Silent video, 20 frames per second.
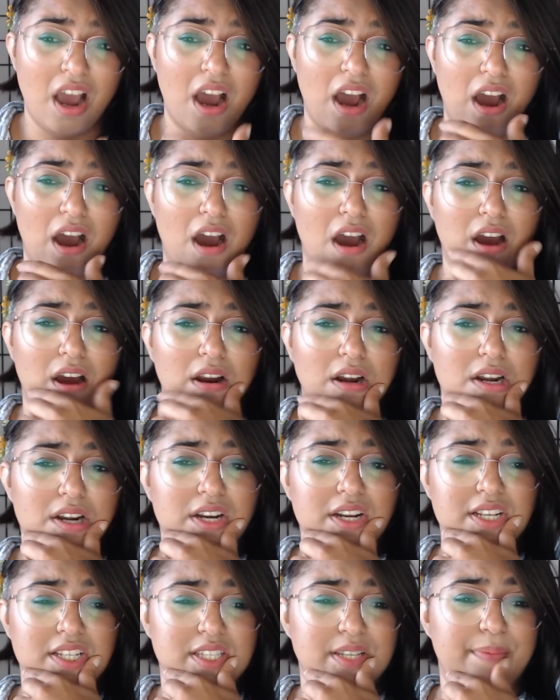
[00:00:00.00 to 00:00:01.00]

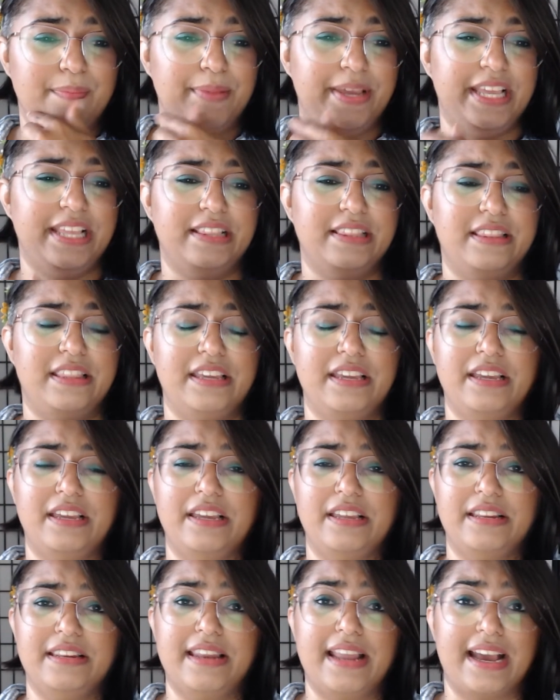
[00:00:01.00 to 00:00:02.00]
Does it mean
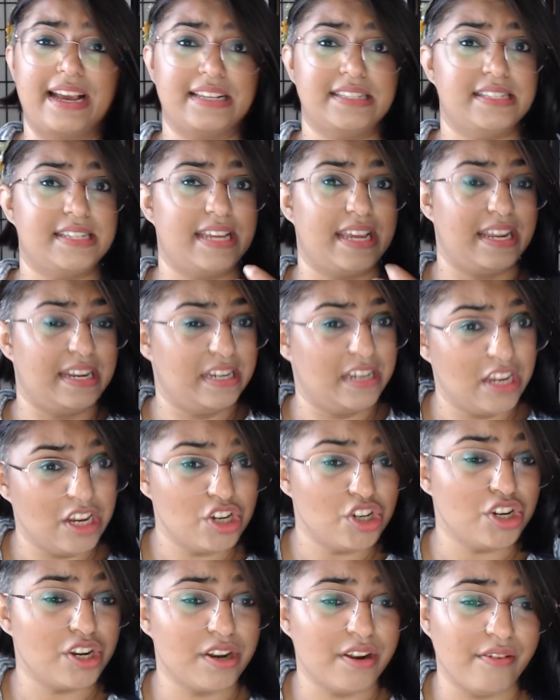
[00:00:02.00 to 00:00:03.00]
the next
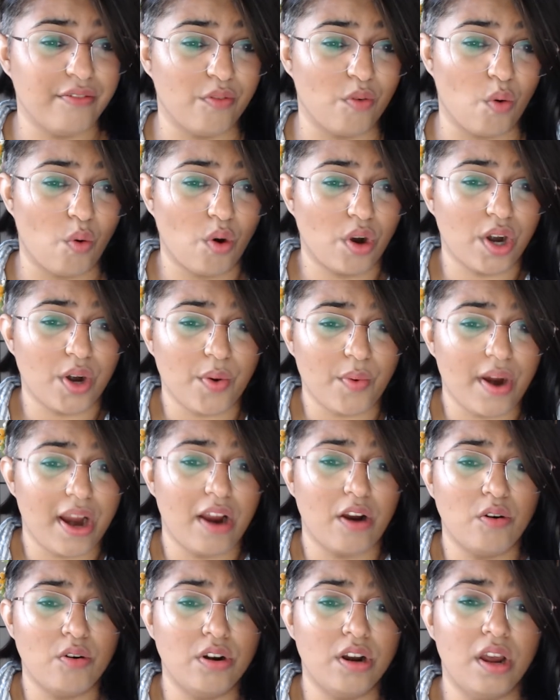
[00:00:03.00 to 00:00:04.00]
initiative order
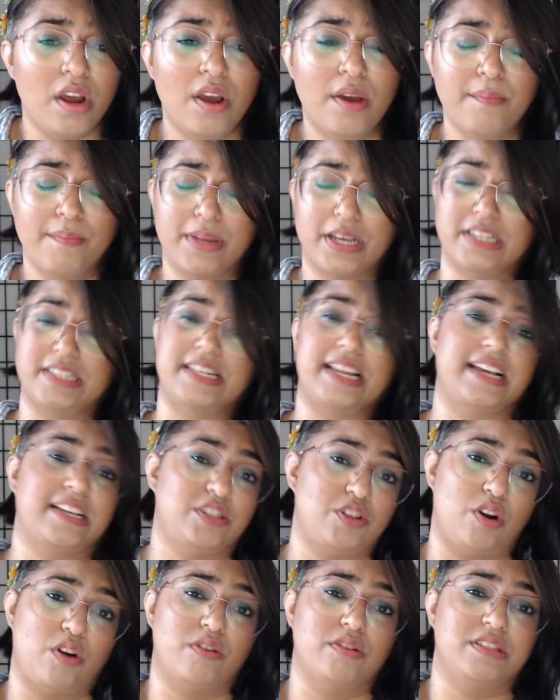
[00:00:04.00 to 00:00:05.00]
round? Because
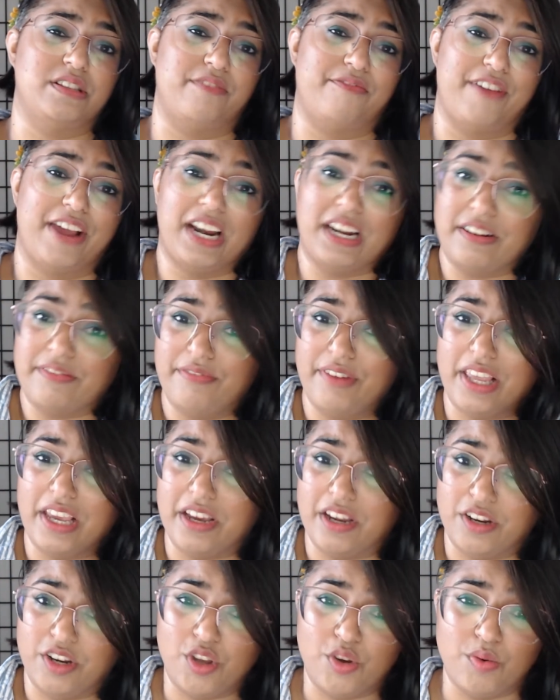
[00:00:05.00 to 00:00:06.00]
next round is effectively
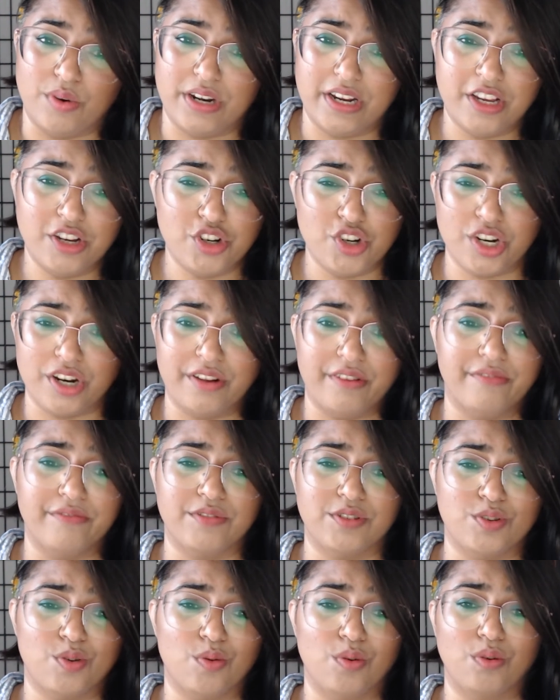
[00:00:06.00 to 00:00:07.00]
a new initiative,
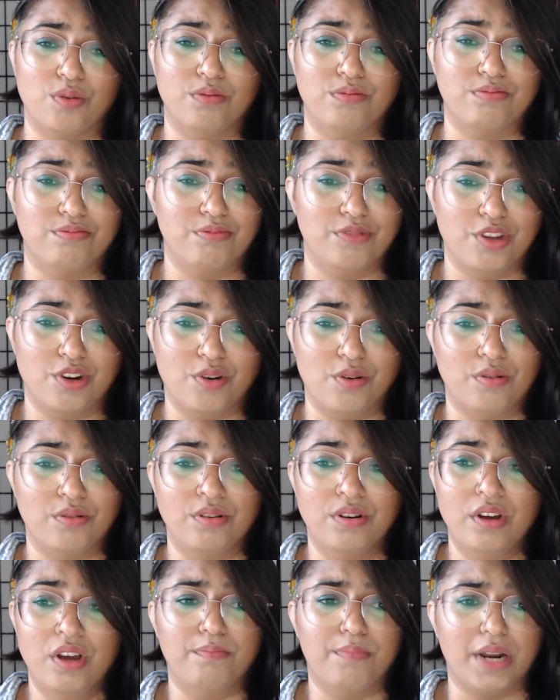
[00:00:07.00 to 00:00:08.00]
so,
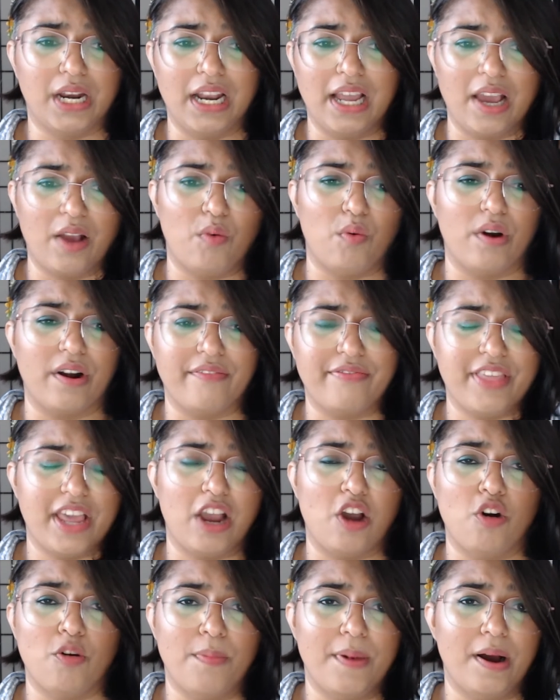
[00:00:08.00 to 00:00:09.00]
But, what if they
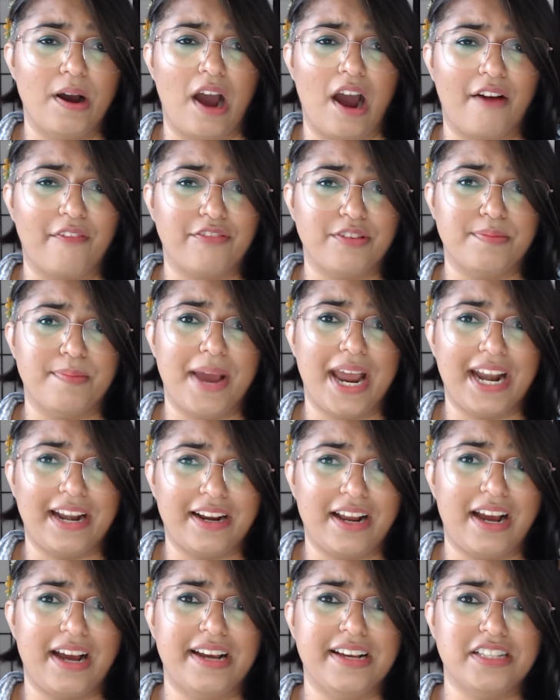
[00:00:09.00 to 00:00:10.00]
go after the bad
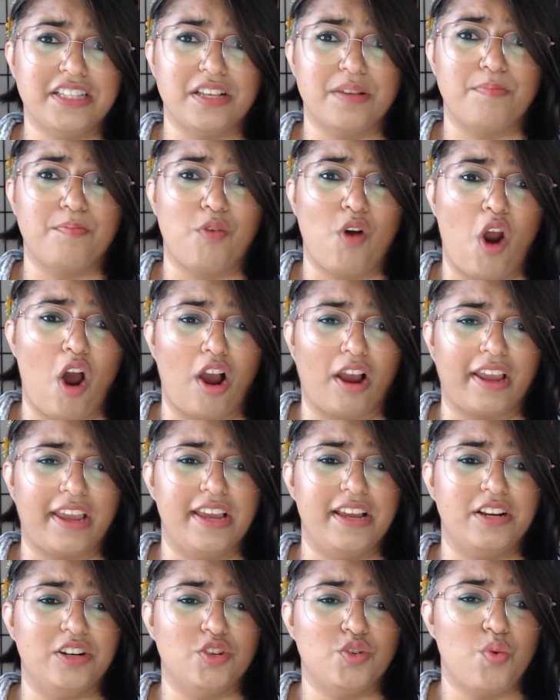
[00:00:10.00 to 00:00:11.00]
guy? Is it
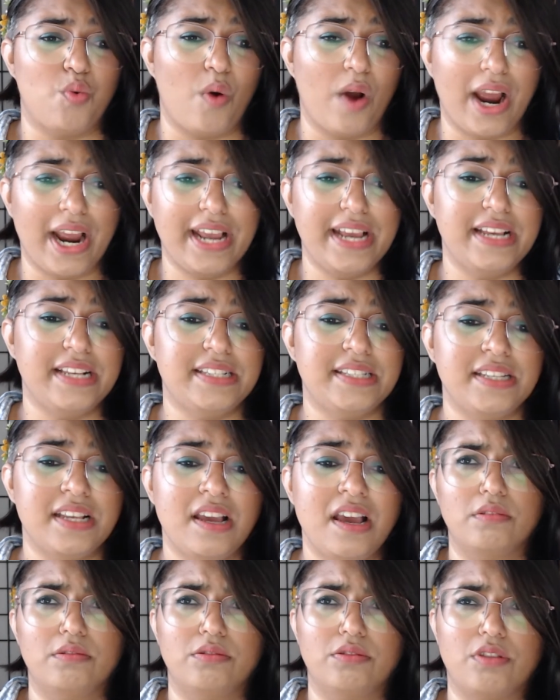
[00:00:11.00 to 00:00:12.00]
proccing twice?
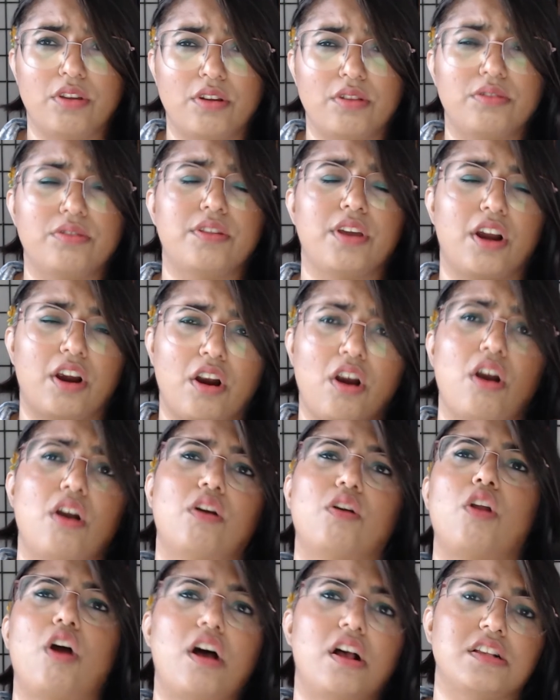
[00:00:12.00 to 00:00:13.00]
There
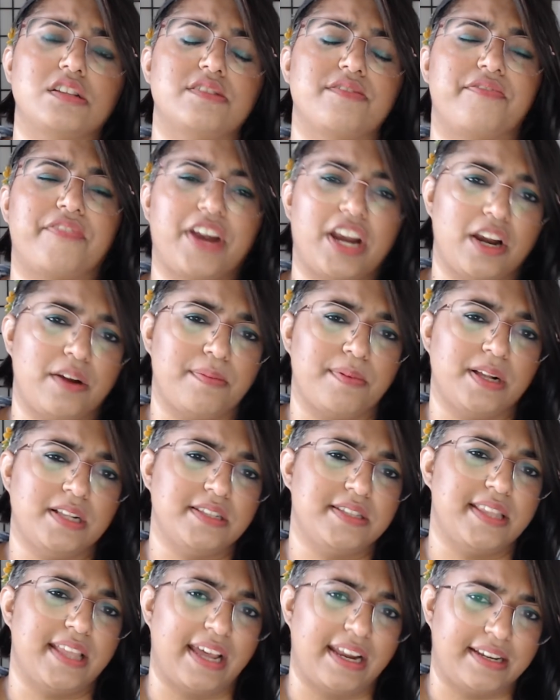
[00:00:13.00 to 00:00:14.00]
are lots of
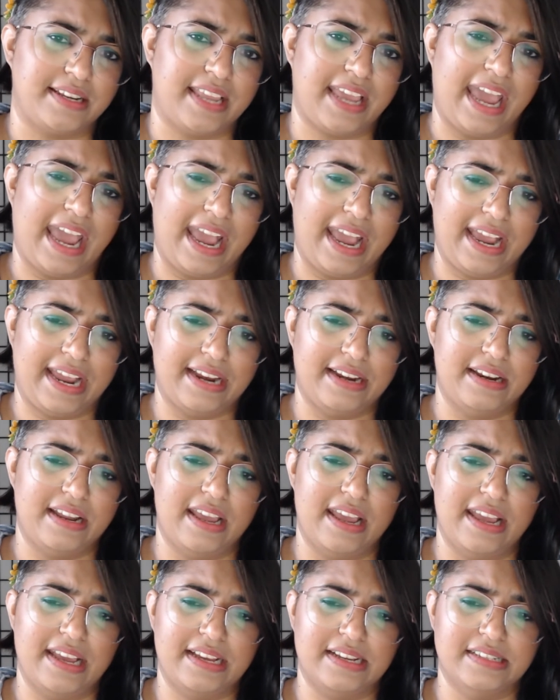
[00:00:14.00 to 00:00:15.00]
variables that can
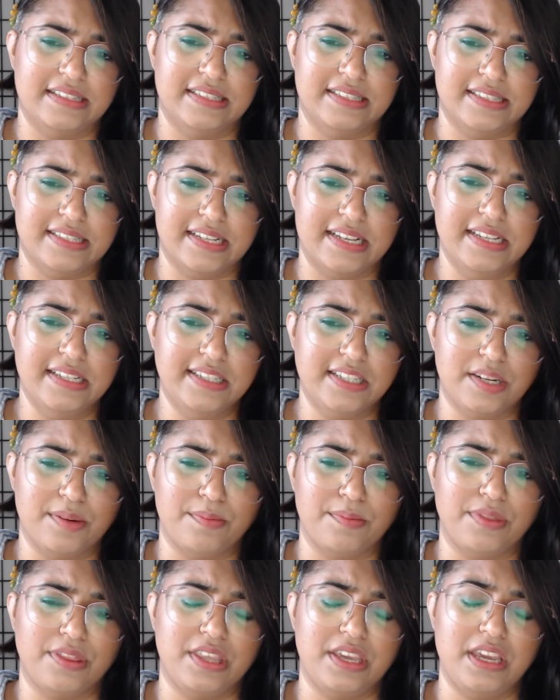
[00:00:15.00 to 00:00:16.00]
exist.
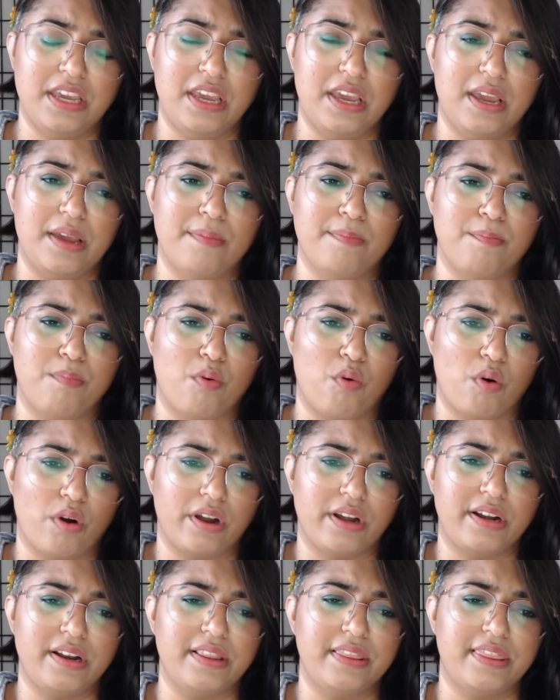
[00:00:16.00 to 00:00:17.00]
The
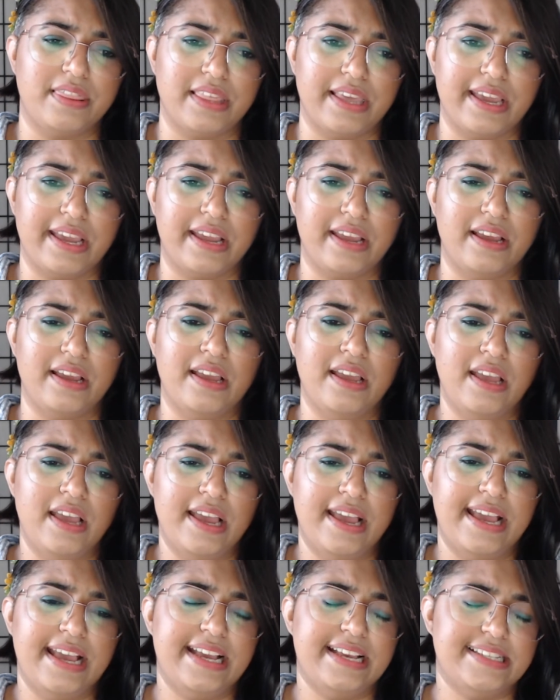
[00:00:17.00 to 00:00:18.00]
important thing
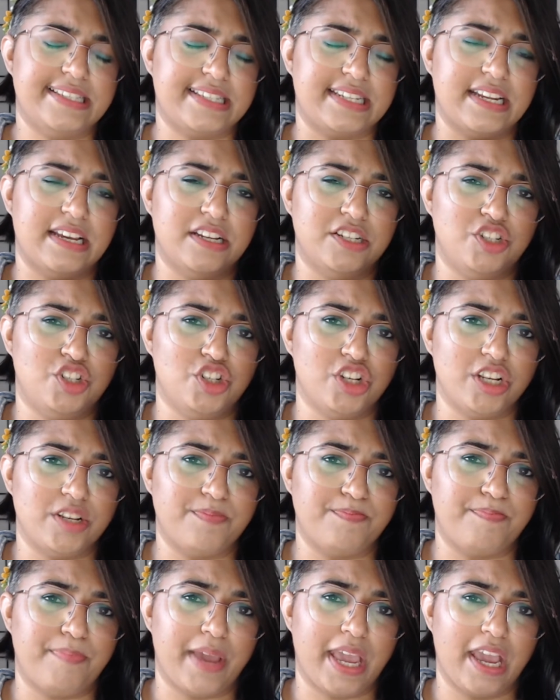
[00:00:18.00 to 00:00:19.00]
is to
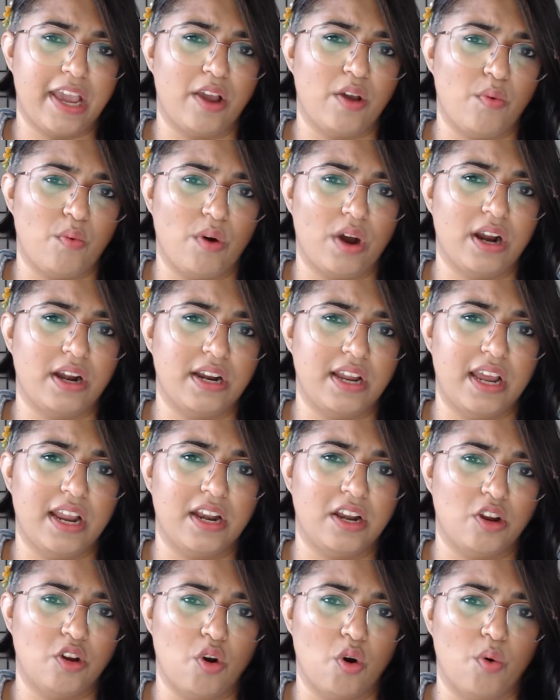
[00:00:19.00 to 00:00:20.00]
just pick one
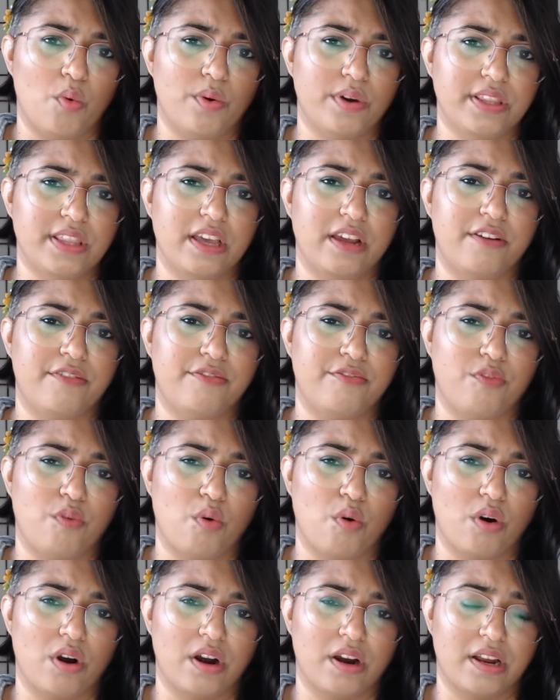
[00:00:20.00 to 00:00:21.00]
and go with it
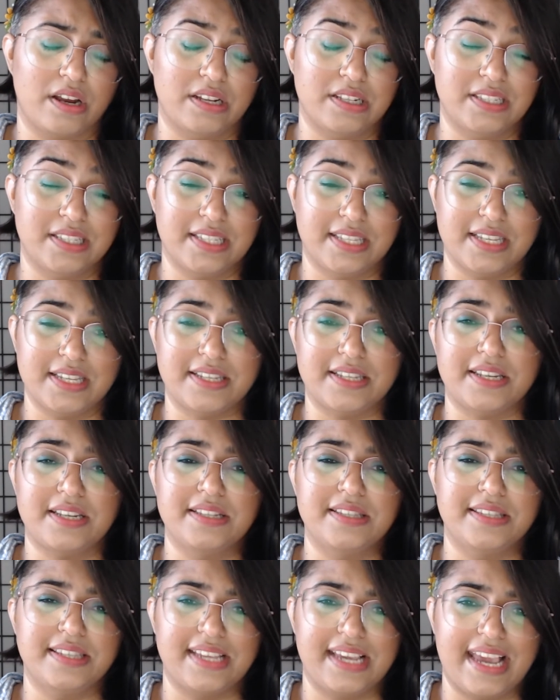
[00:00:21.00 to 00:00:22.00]
for
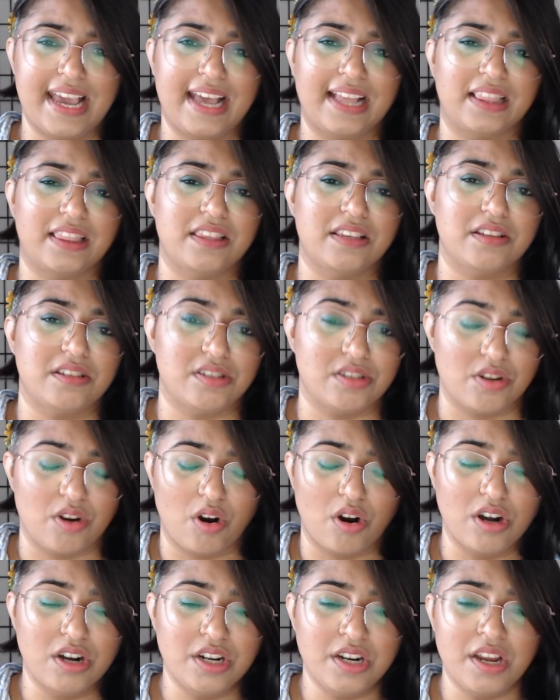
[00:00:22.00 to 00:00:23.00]
consistency at the
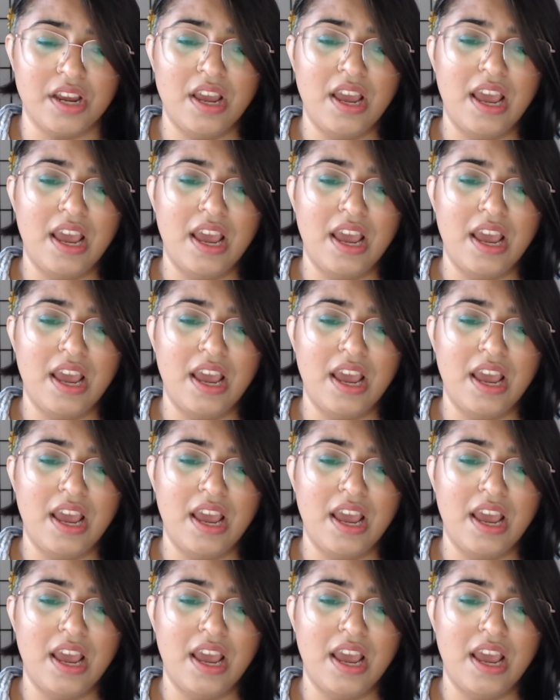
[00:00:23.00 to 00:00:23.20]
start.